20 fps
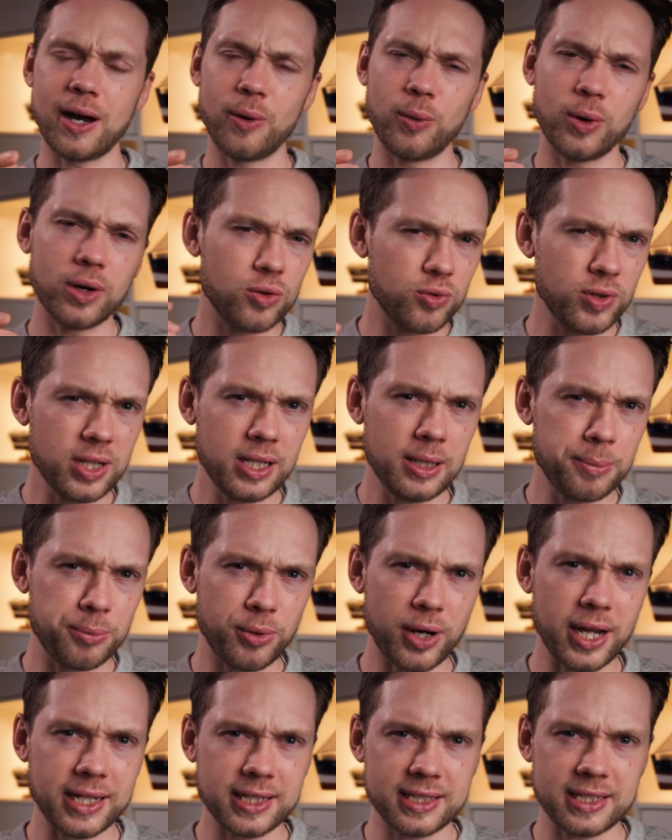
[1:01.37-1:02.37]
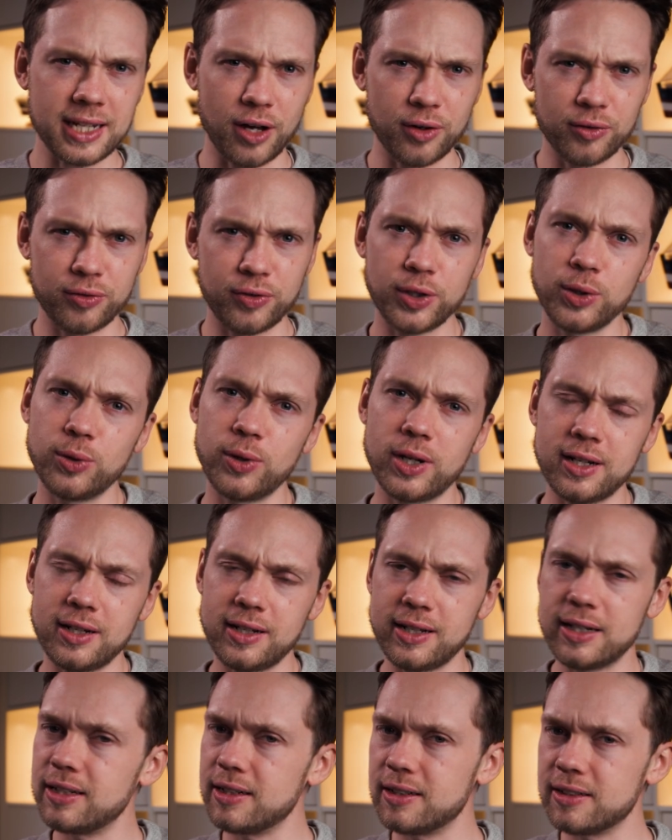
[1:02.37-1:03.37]
I want to really break it down for you in a
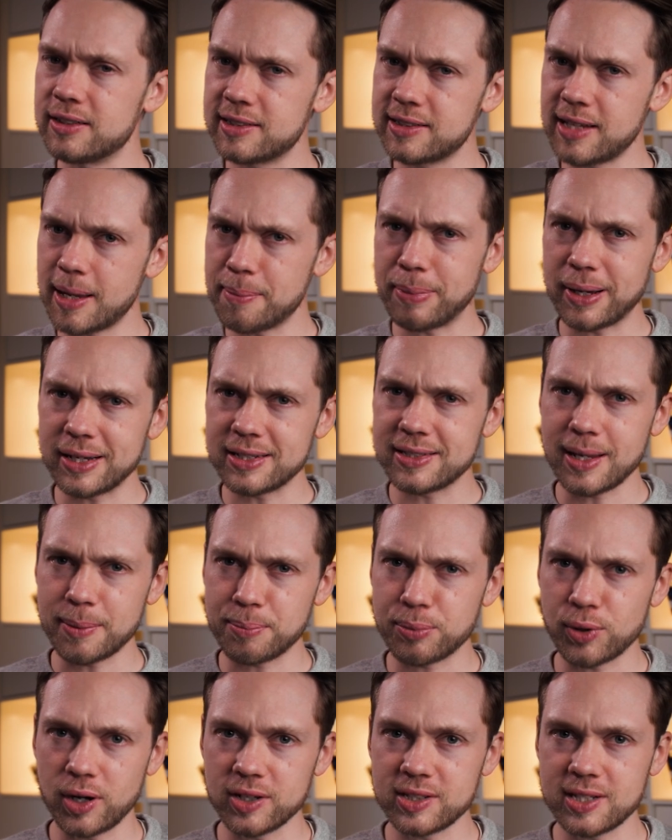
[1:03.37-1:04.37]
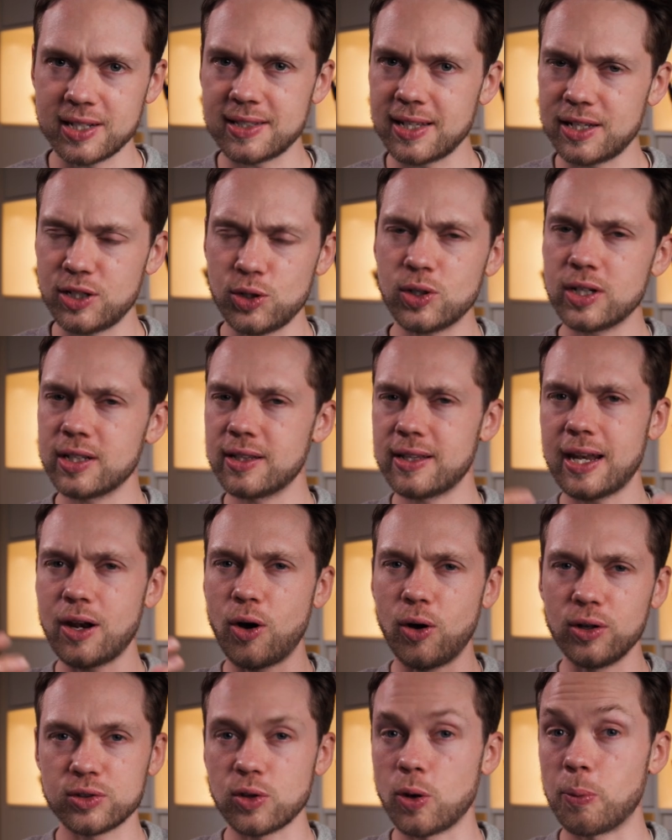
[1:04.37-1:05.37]
little step-by-step process that you can then
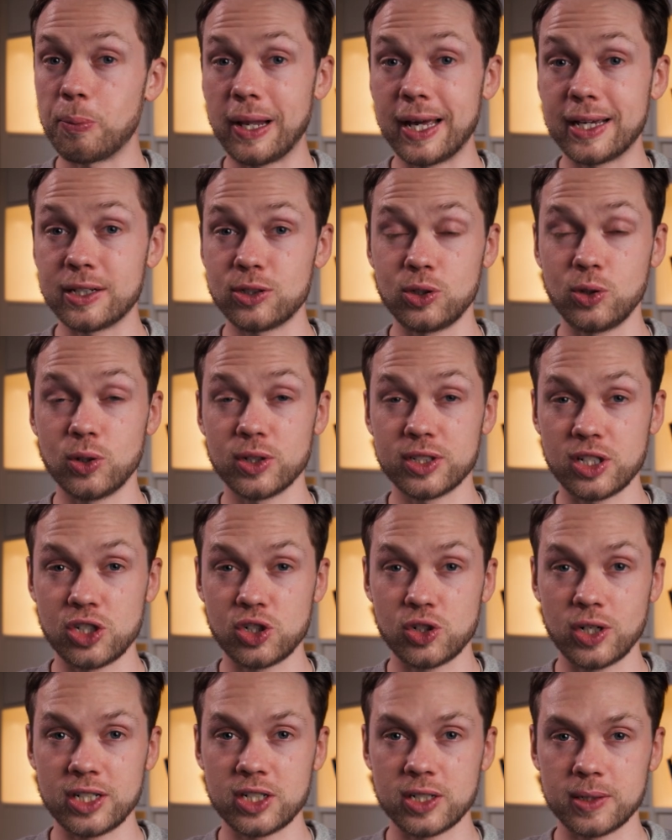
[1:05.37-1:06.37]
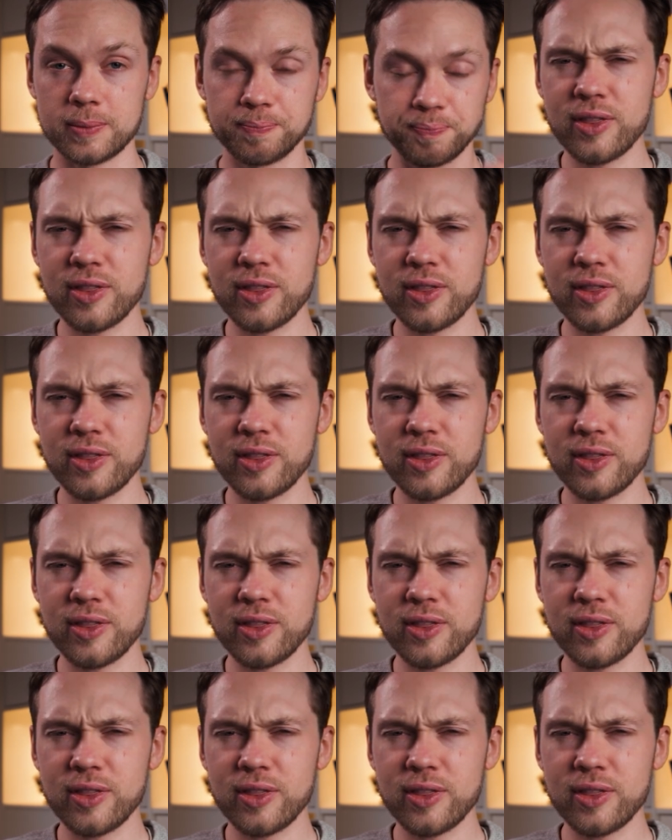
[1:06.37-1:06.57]
also apply to your situation.